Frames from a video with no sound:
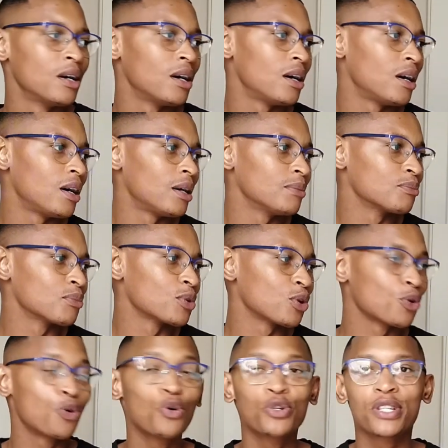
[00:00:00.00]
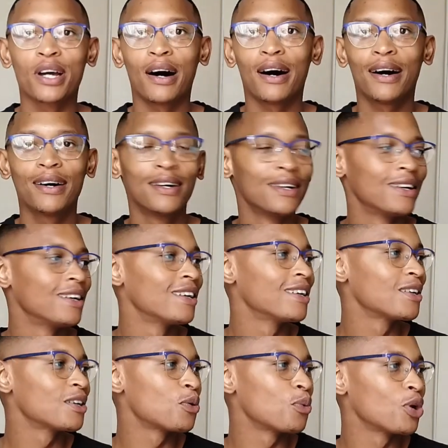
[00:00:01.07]
or coup d'etat.
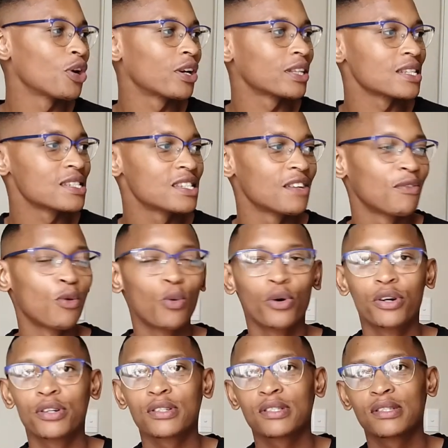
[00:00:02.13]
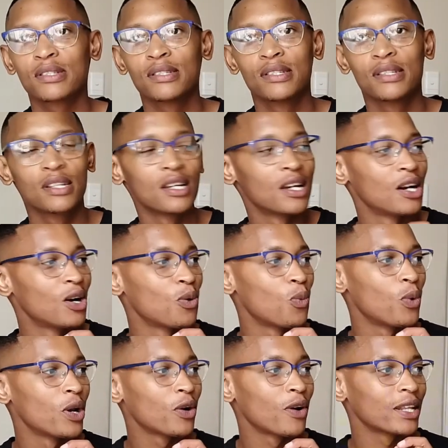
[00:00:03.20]
We look at the civil wars.
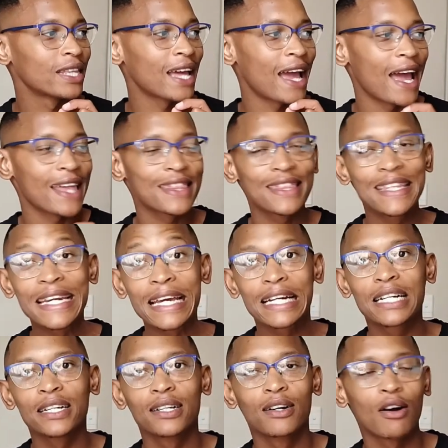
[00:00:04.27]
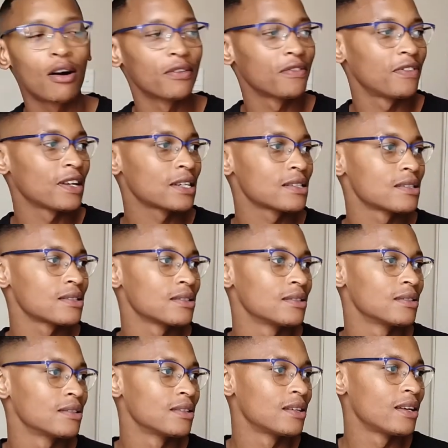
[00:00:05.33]
We look at the ethnic conflicts.
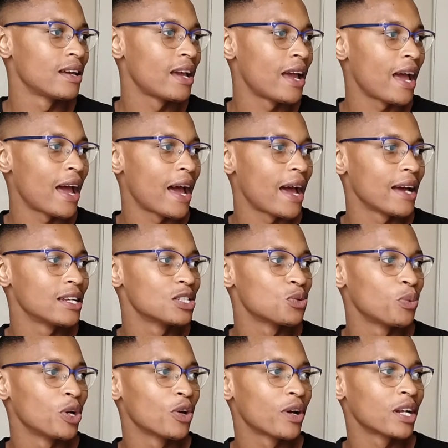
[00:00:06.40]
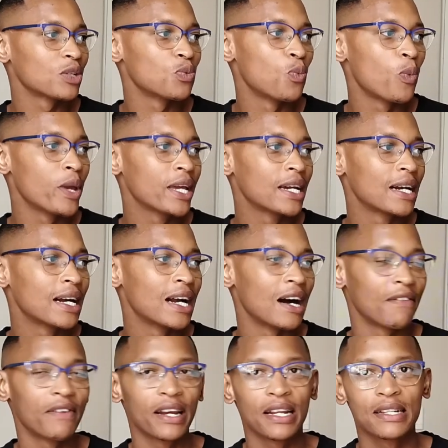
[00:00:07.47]
And we look at weak
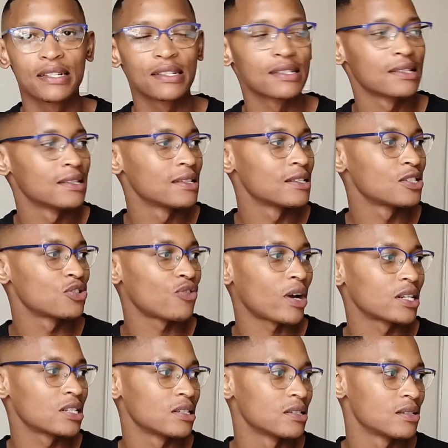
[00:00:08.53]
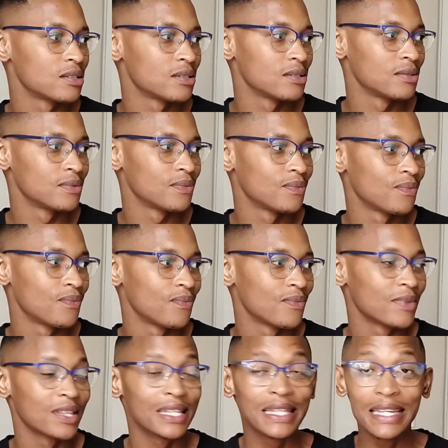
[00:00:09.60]
governance structures.
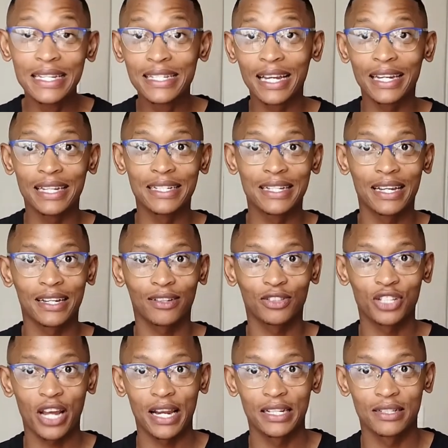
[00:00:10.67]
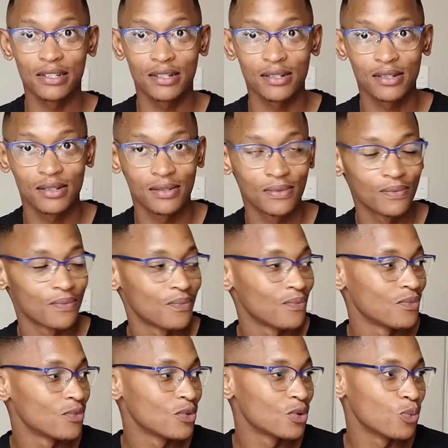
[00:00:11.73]
These are the internal challenges,
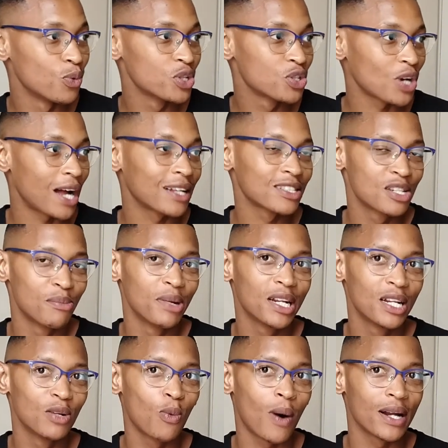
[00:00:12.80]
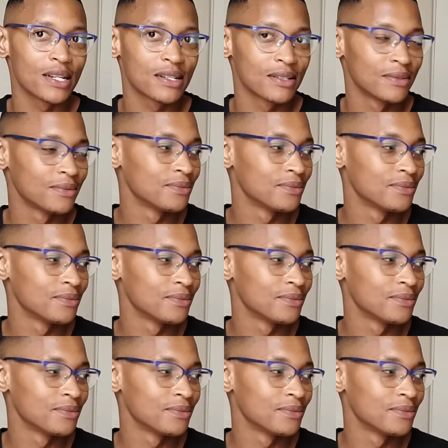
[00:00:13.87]
which ultimately what?